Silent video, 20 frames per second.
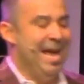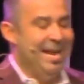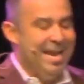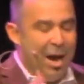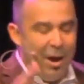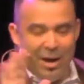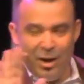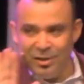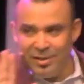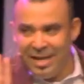
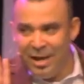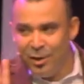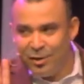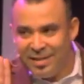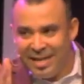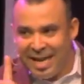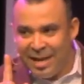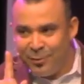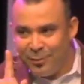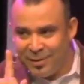Now, here's, here's
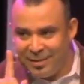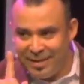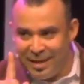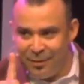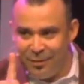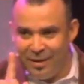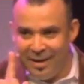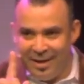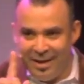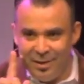the interesting
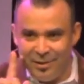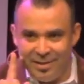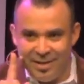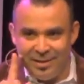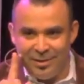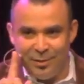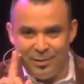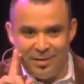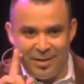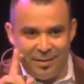thing. Here's the
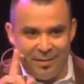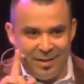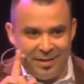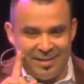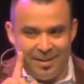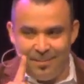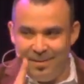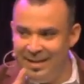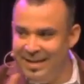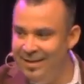interesting thing.
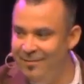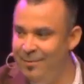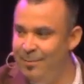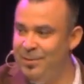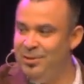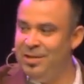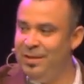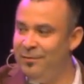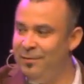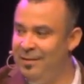Somebody give him a
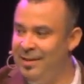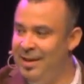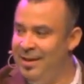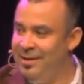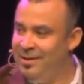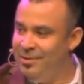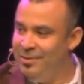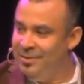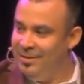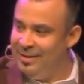Chick fil A
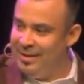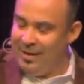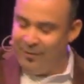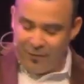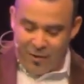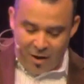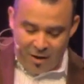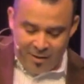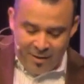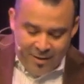
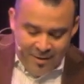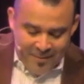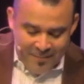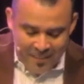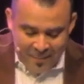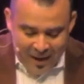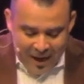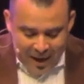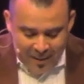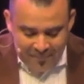gift card.
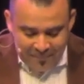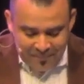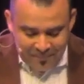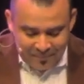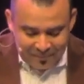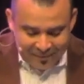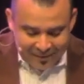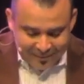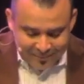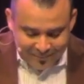Um,
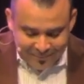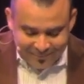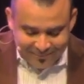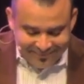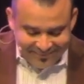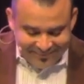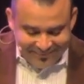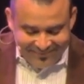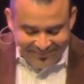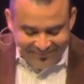
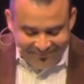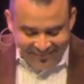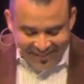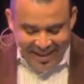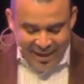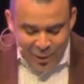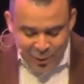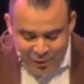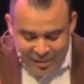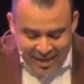
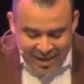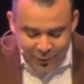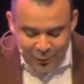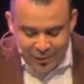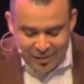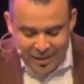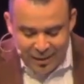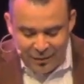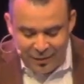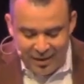here's the
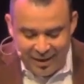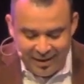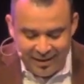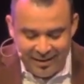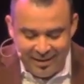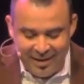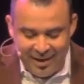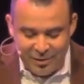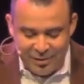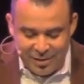interesting thing.
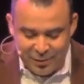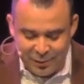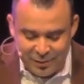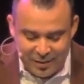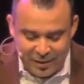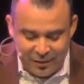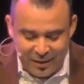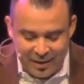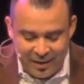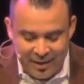Here's the
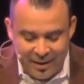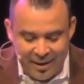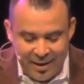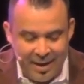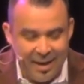interesting thing.